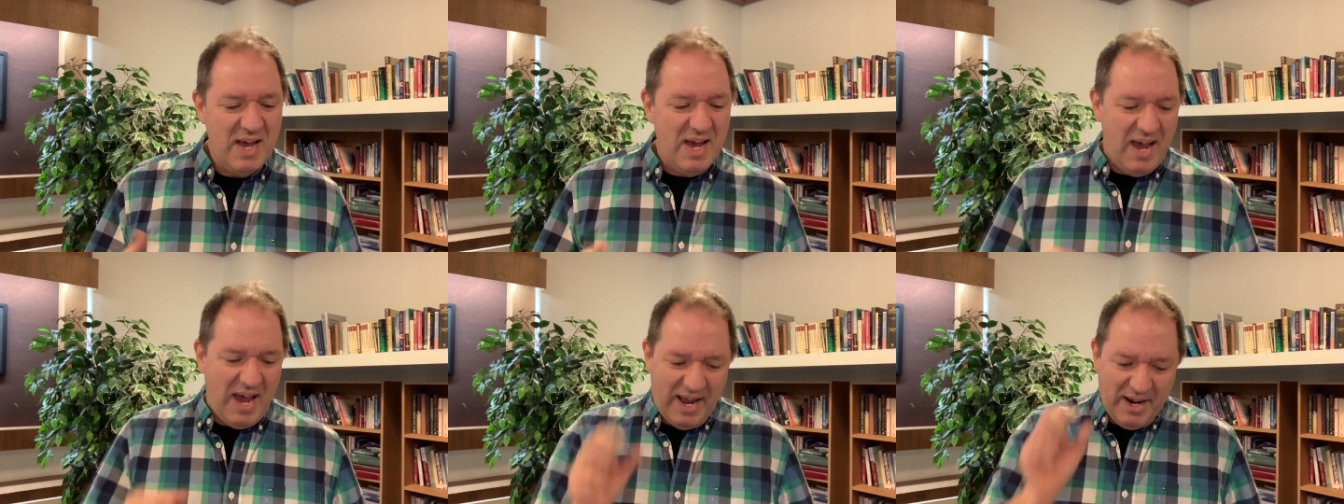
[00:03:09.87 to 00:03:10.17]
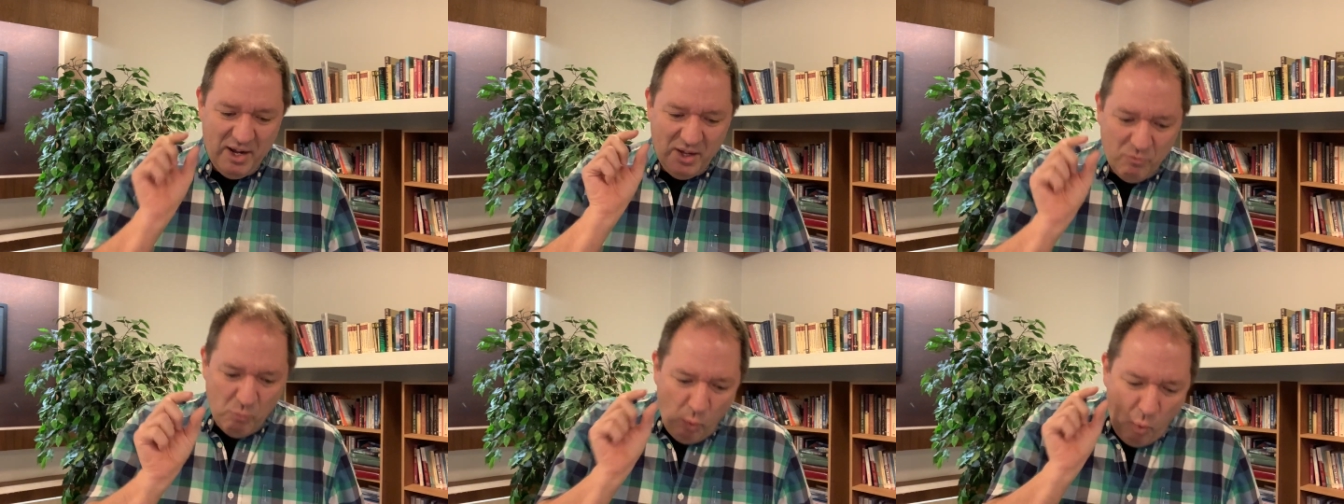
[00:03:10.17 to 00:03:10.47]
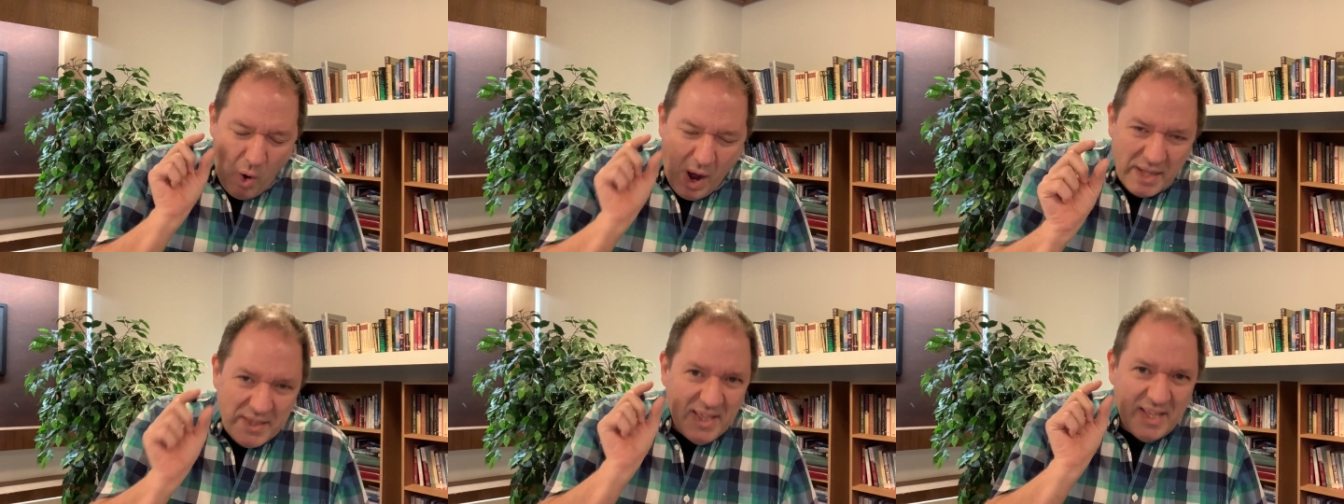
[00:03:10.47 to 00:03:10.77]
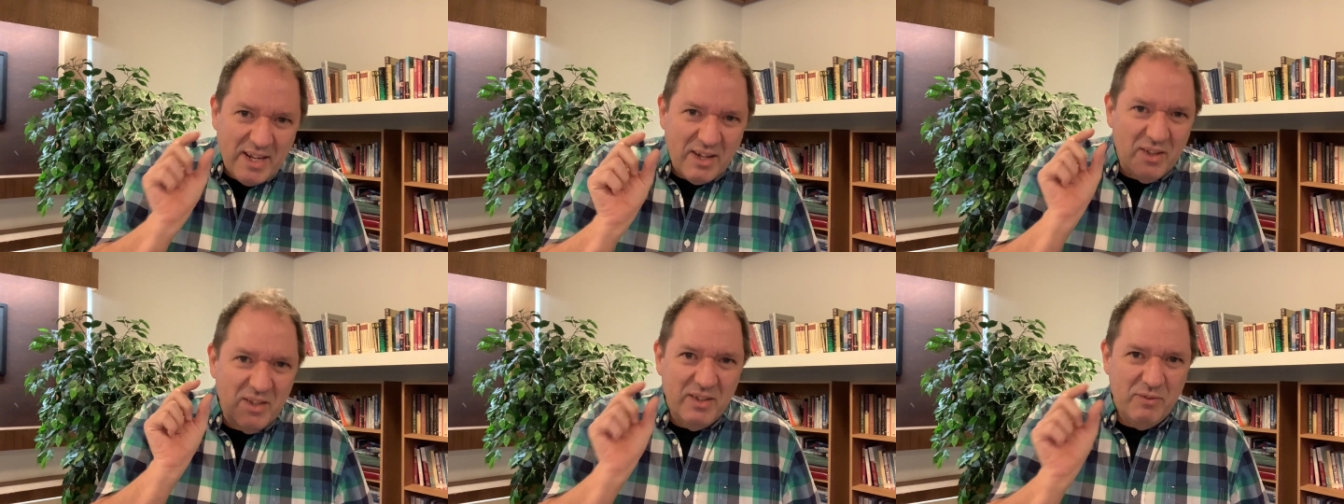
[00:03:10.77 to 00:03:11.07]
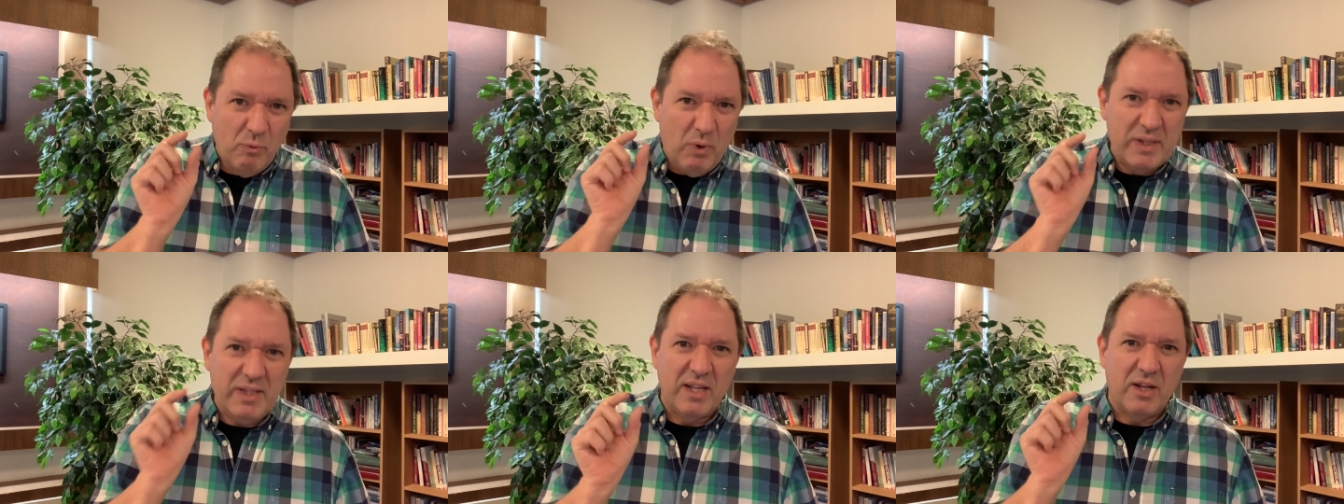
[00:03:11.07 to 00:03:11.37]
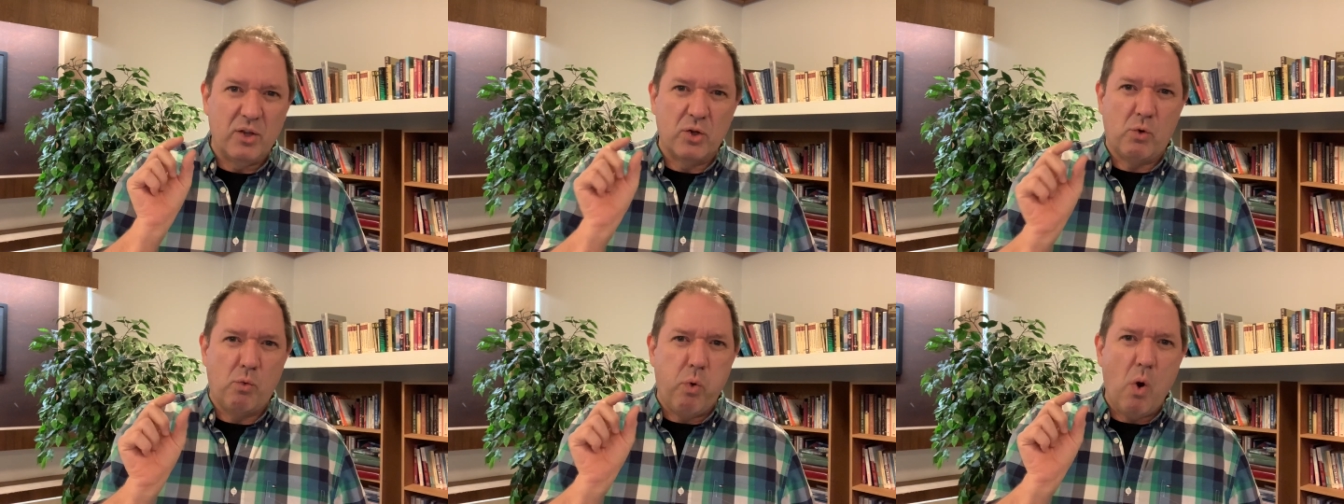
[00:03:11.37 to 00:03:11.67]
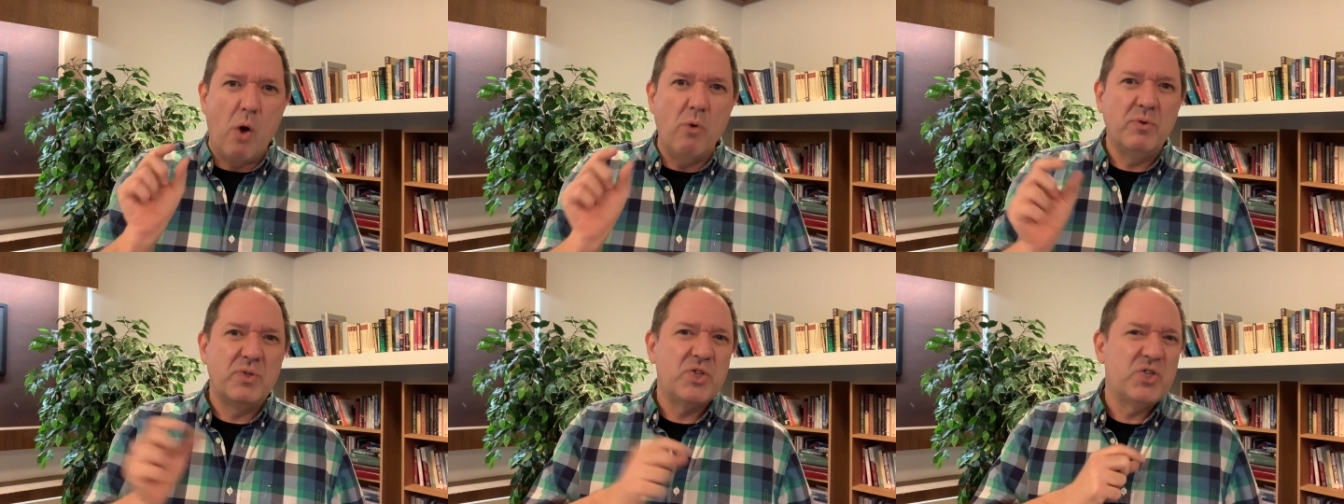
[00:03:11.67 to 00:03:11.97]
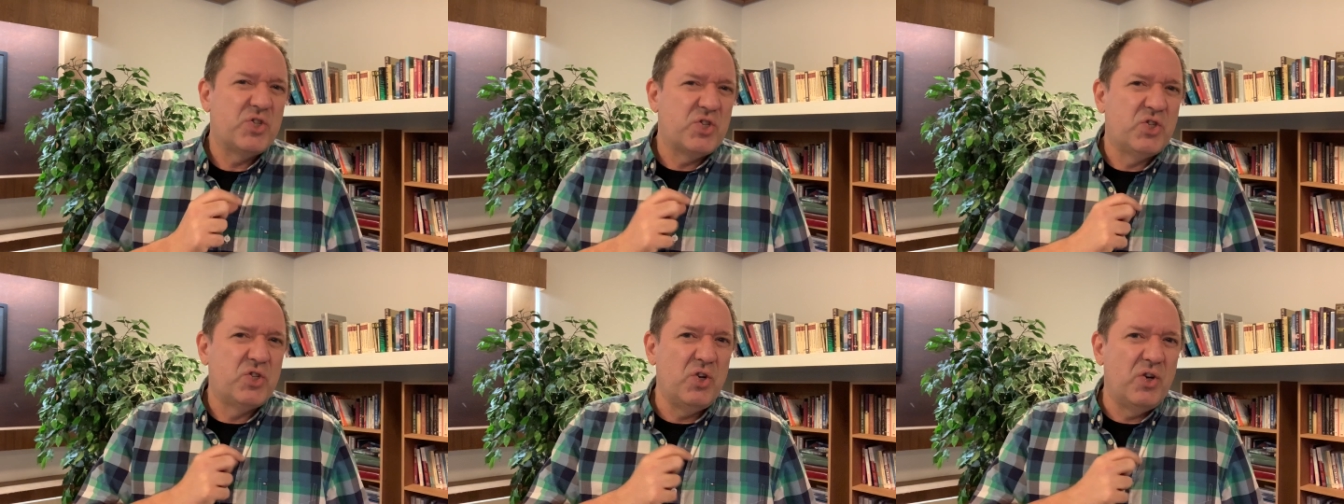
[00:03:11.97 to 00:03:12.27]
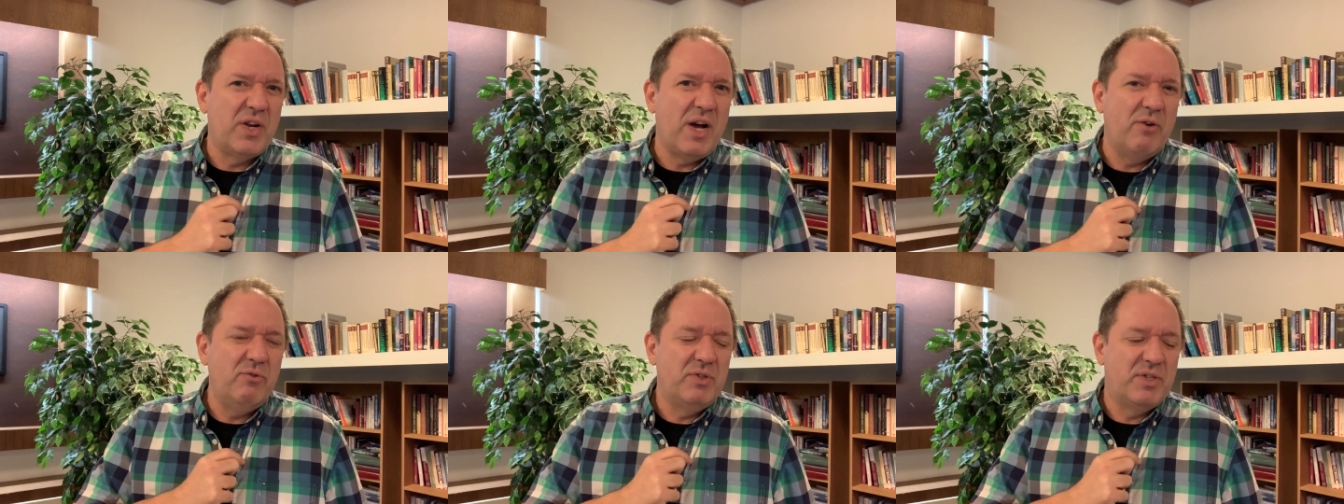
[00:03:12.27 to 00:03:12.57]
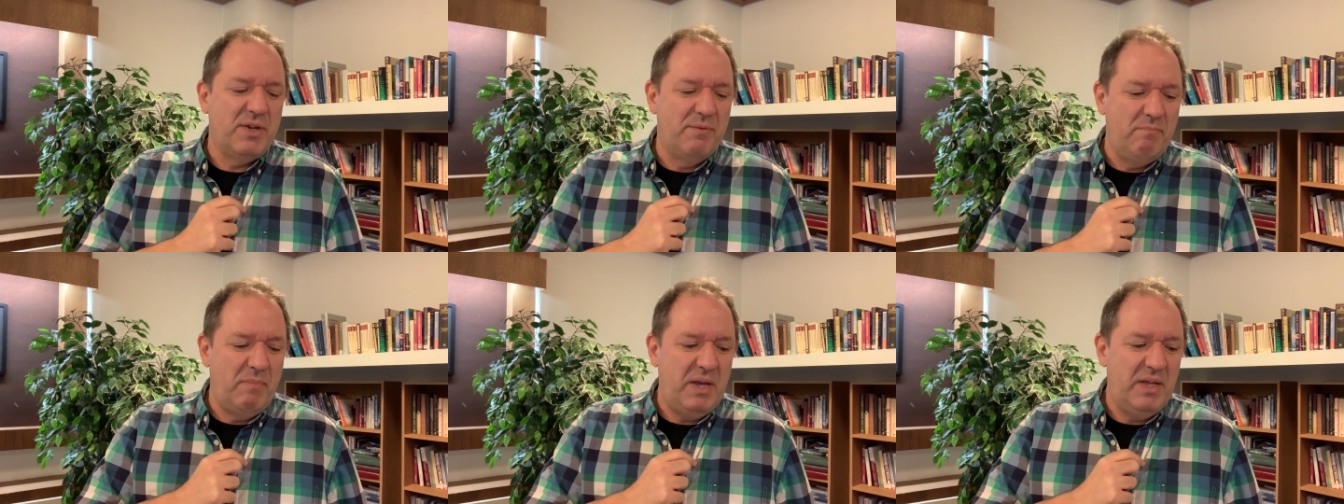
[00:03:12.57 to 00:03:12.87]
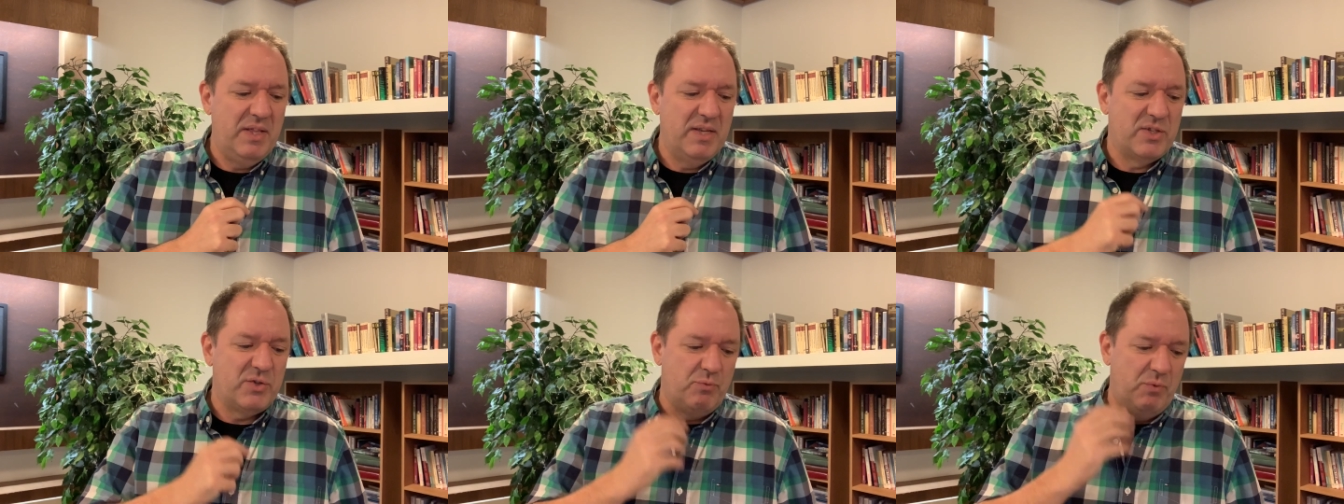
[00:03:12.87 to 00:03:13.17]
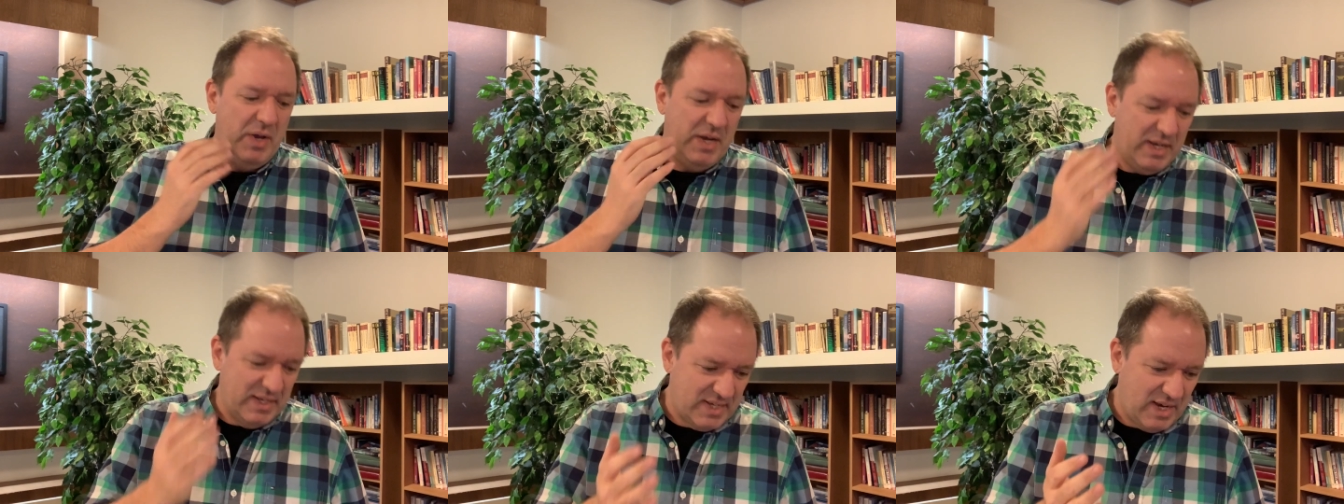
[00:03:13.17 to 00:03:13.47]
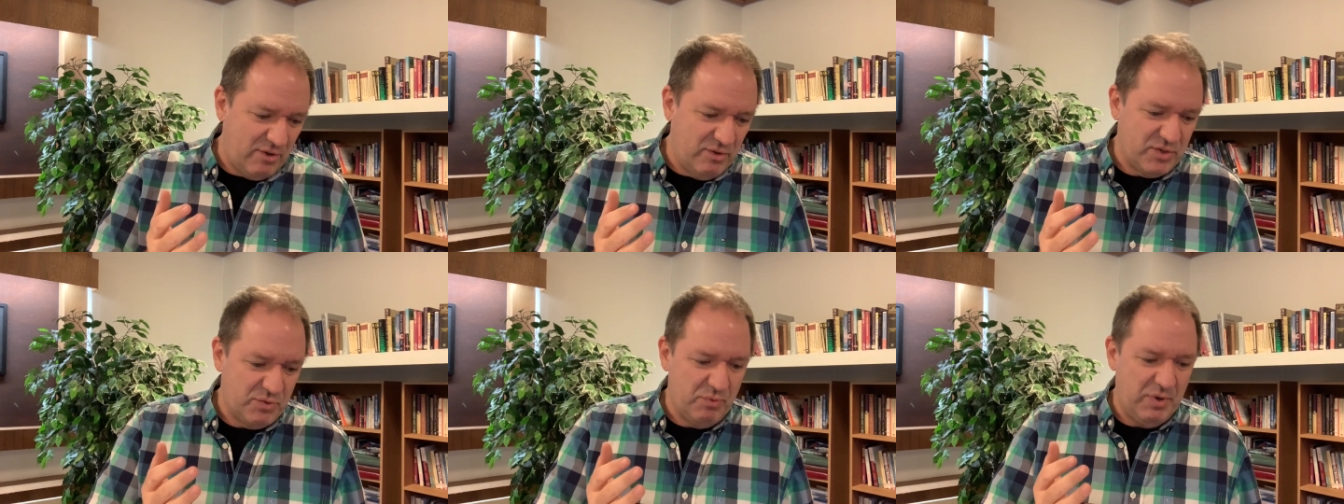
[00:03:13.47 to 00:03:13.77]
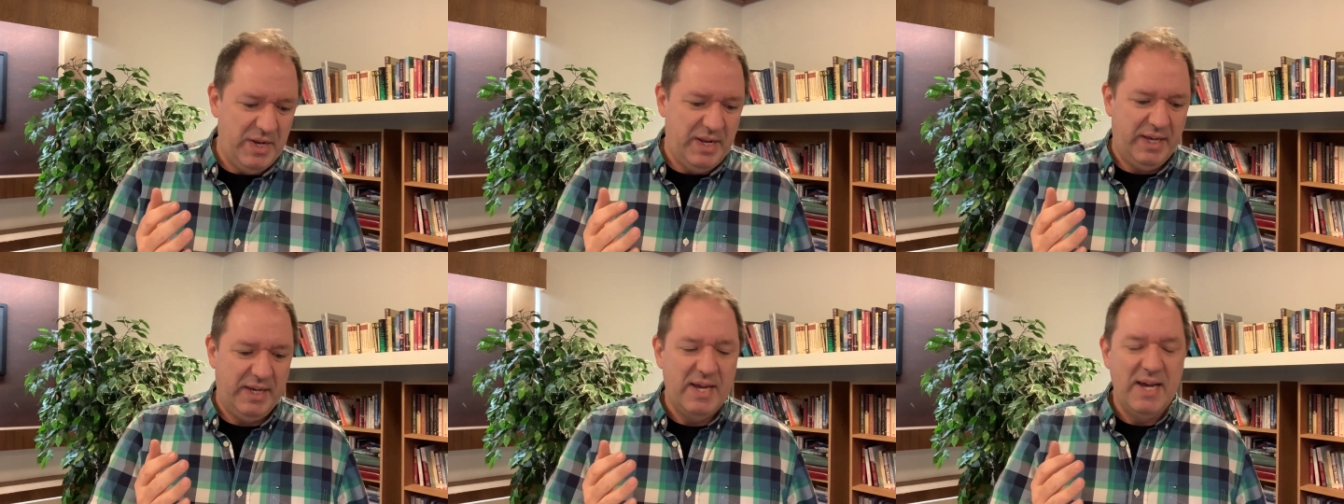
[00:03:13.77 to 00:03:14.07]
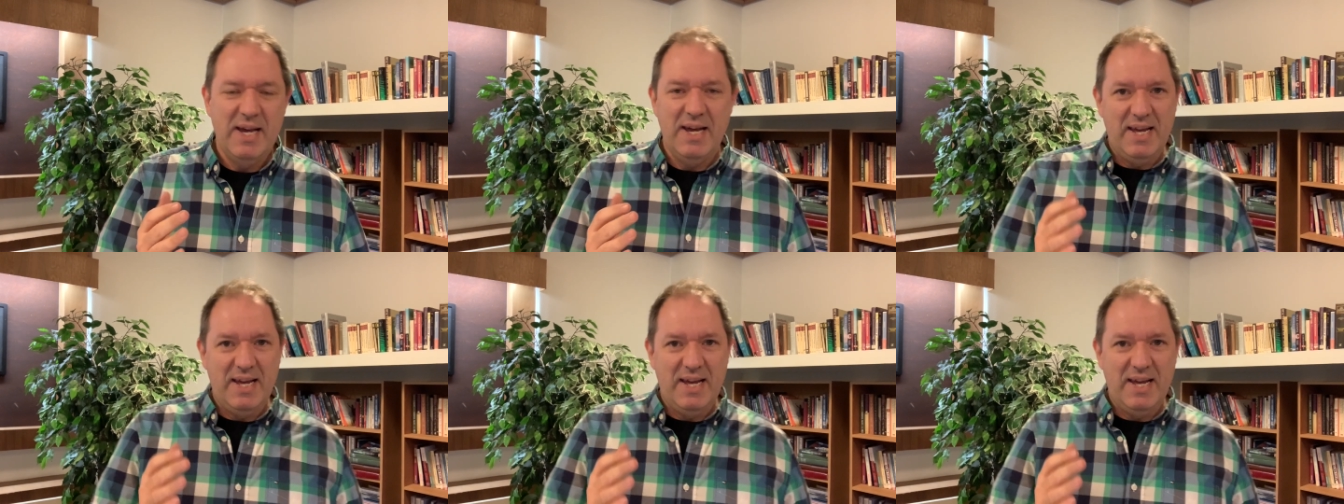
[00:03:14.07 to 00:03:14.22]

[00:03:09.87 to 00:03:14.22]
And one little quote stood out to me this week as I was reading.